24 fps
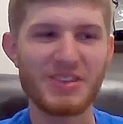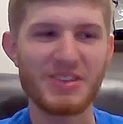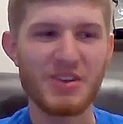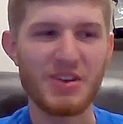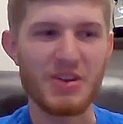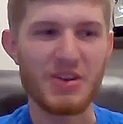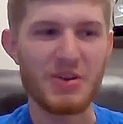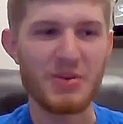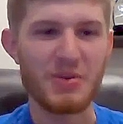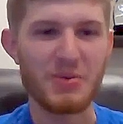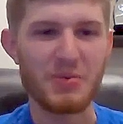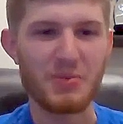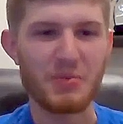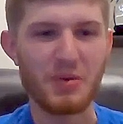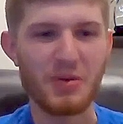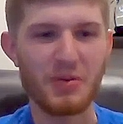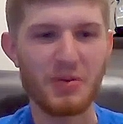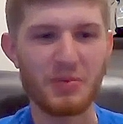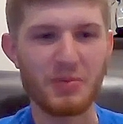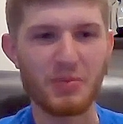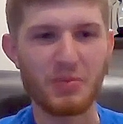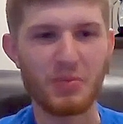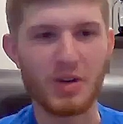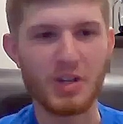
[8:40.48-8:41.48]
you
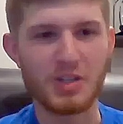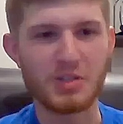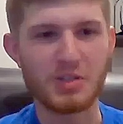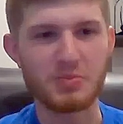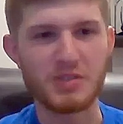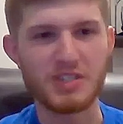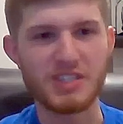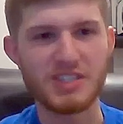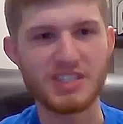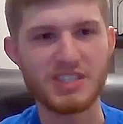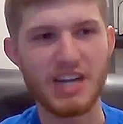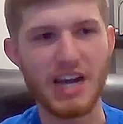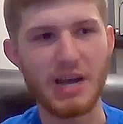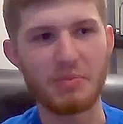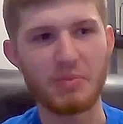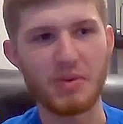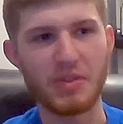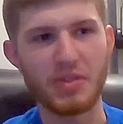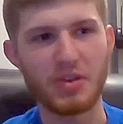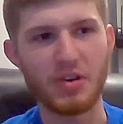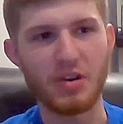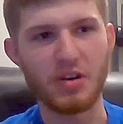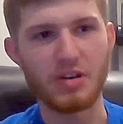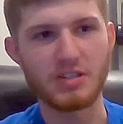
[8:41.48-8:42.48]
know, once we signed
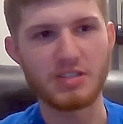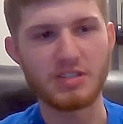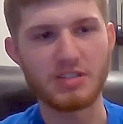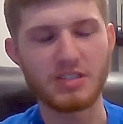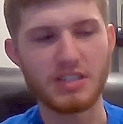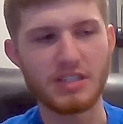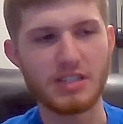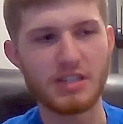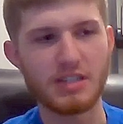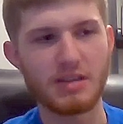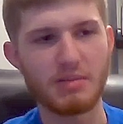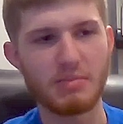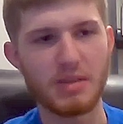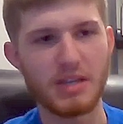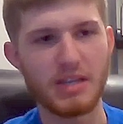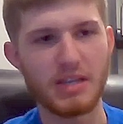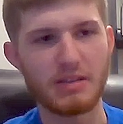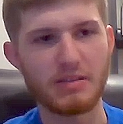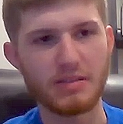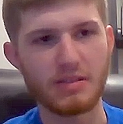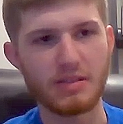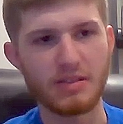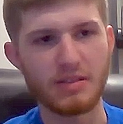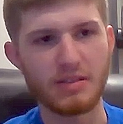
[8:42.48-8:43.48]
with Austin, I
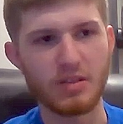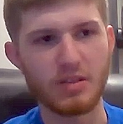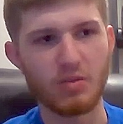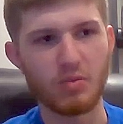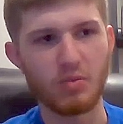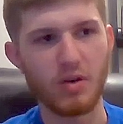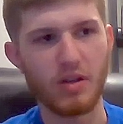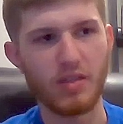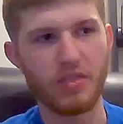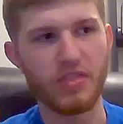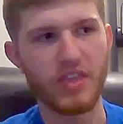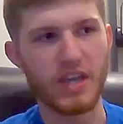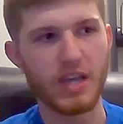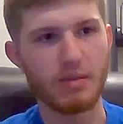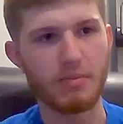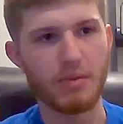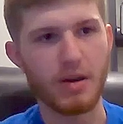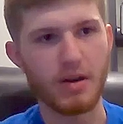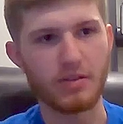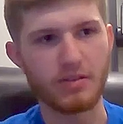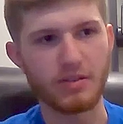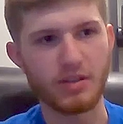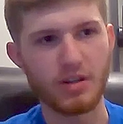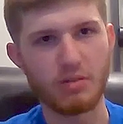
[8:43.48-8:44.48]
mean, the one thing
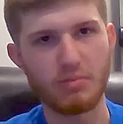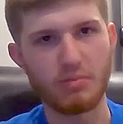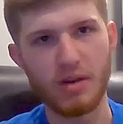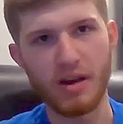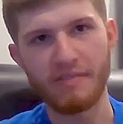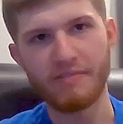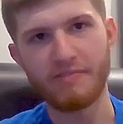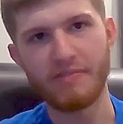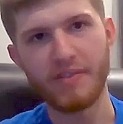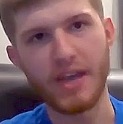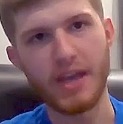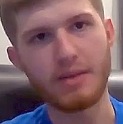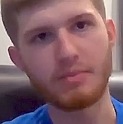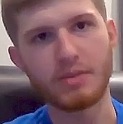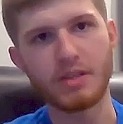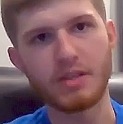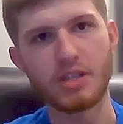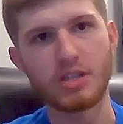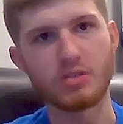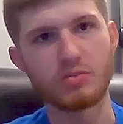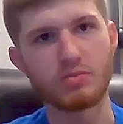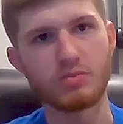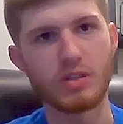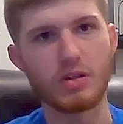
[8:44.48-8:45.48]
about, you know, my
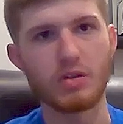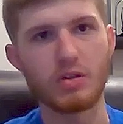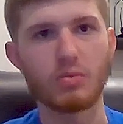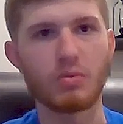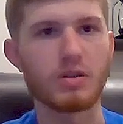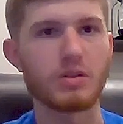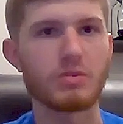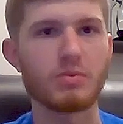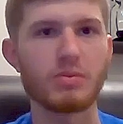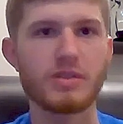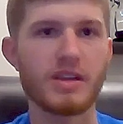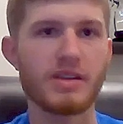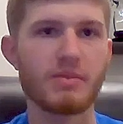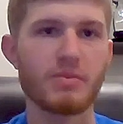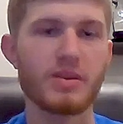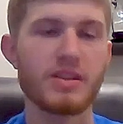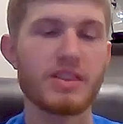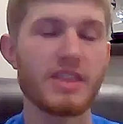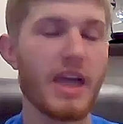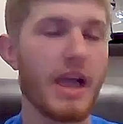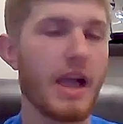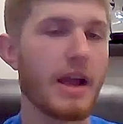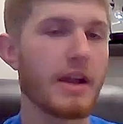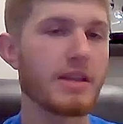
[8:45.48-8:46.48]
family is we don't work with
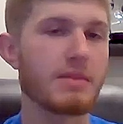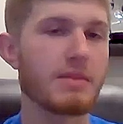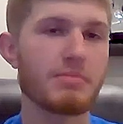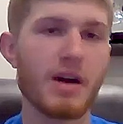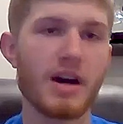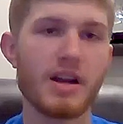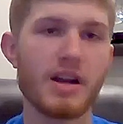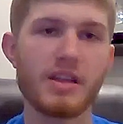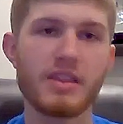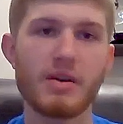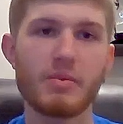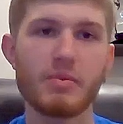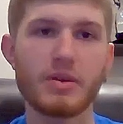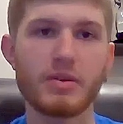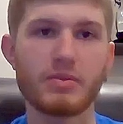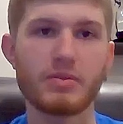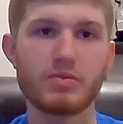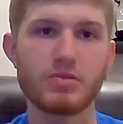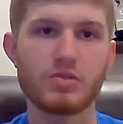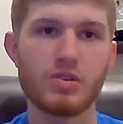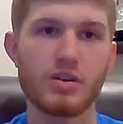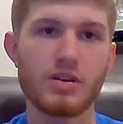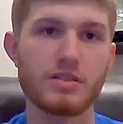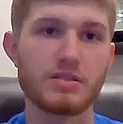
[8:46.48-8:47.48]
anybody that we
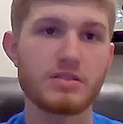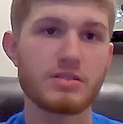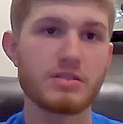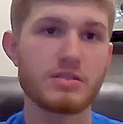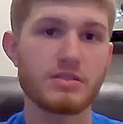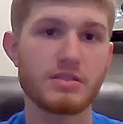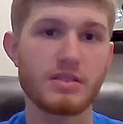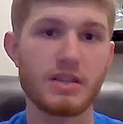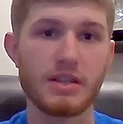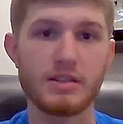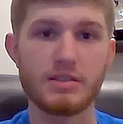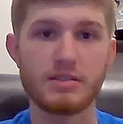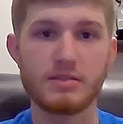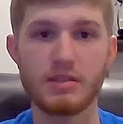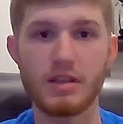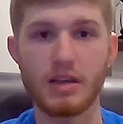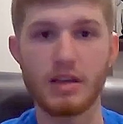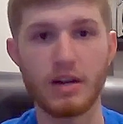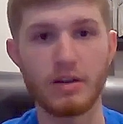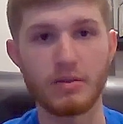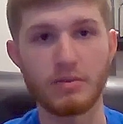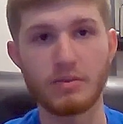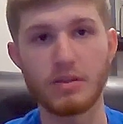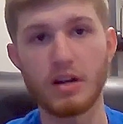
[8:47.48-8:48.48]
don't trust. I
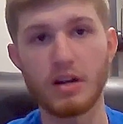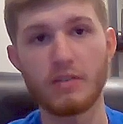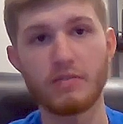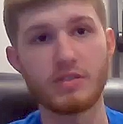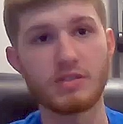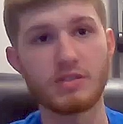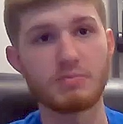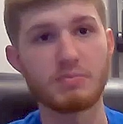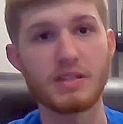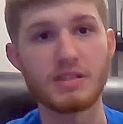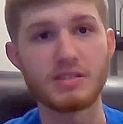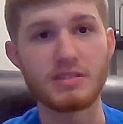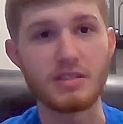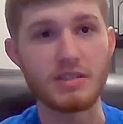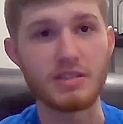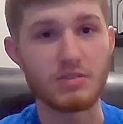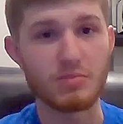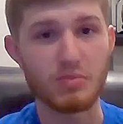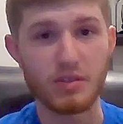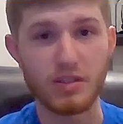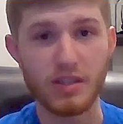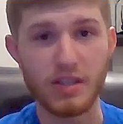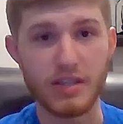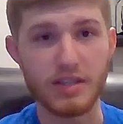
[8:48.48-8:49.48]
don't care if it's
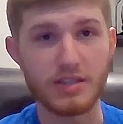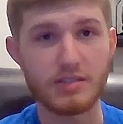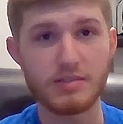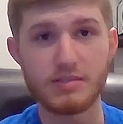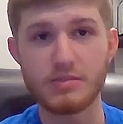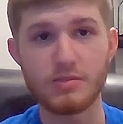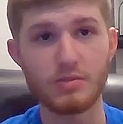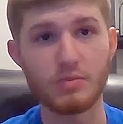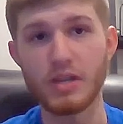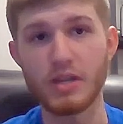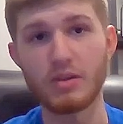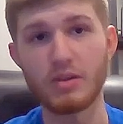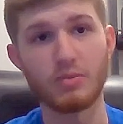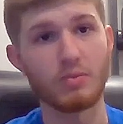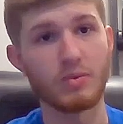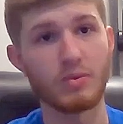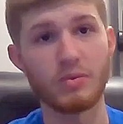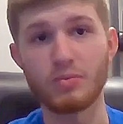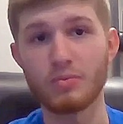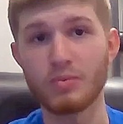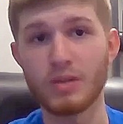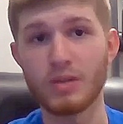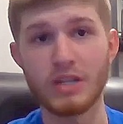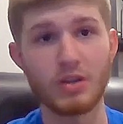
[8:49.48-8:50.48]
business related, we
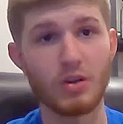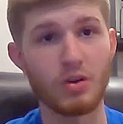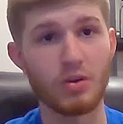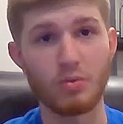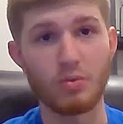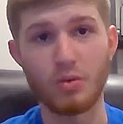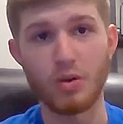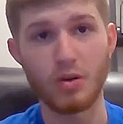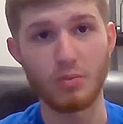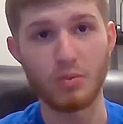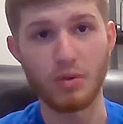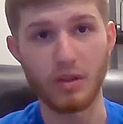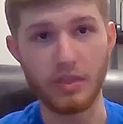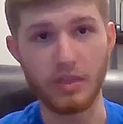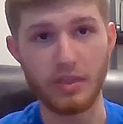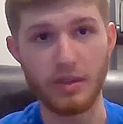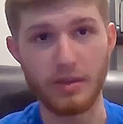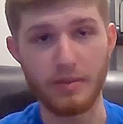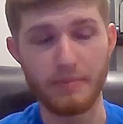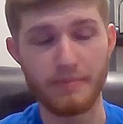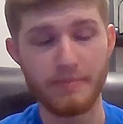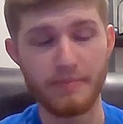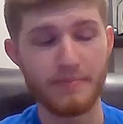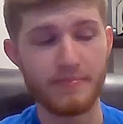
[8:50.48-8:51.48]
don't work with
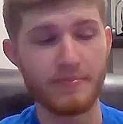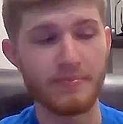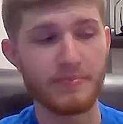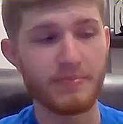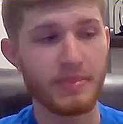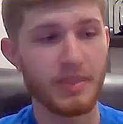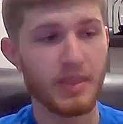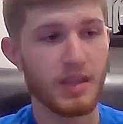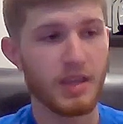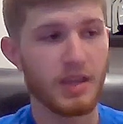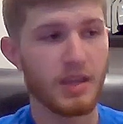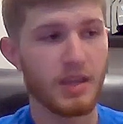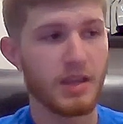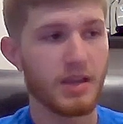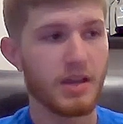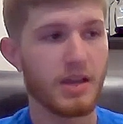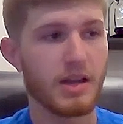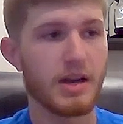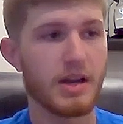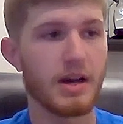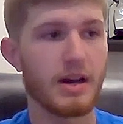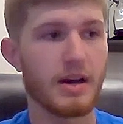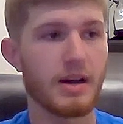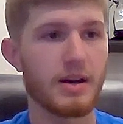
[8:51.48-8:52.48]

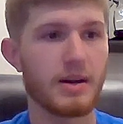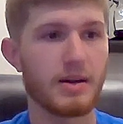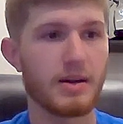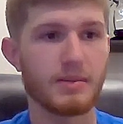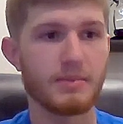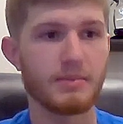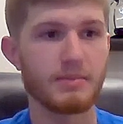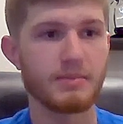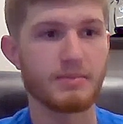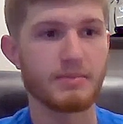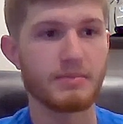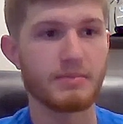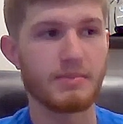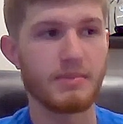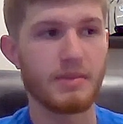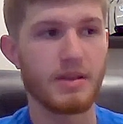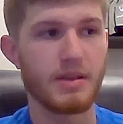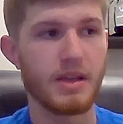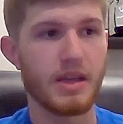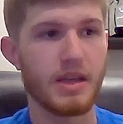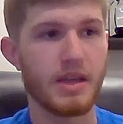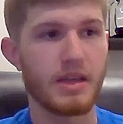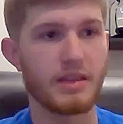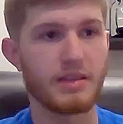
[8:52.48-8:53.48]
them.
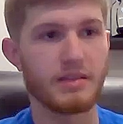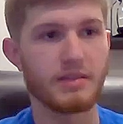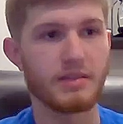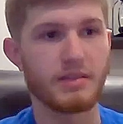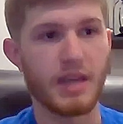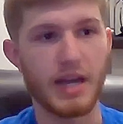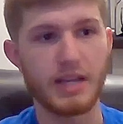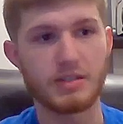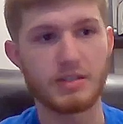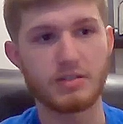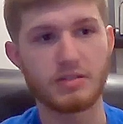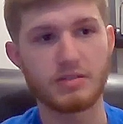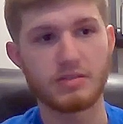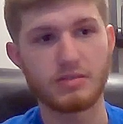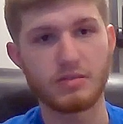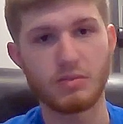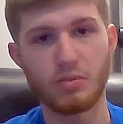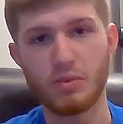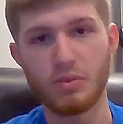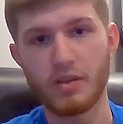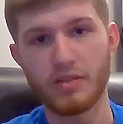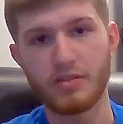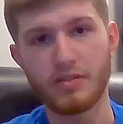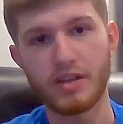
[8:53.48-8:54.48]
And that's
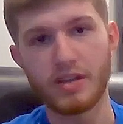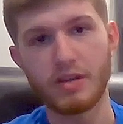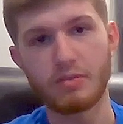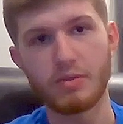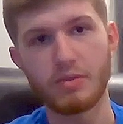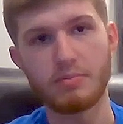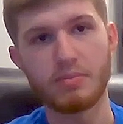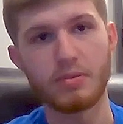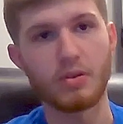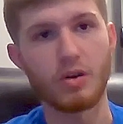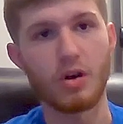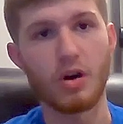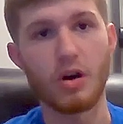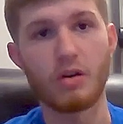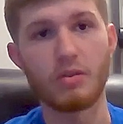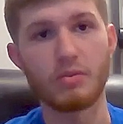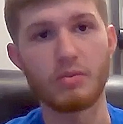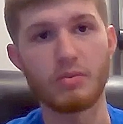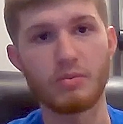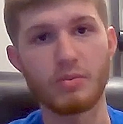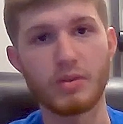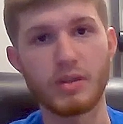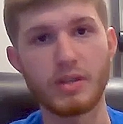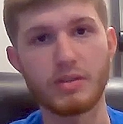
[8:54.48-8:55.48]
the one thing we put
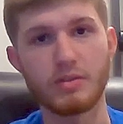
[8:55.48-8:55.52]
all,